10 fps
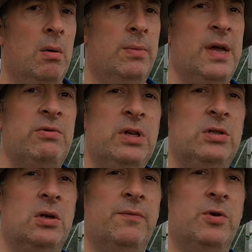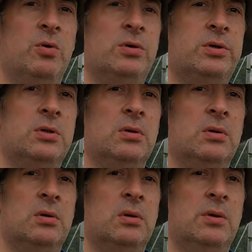There is, of course,
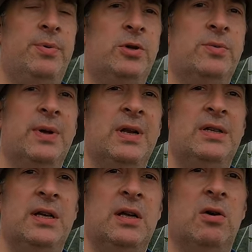the possibility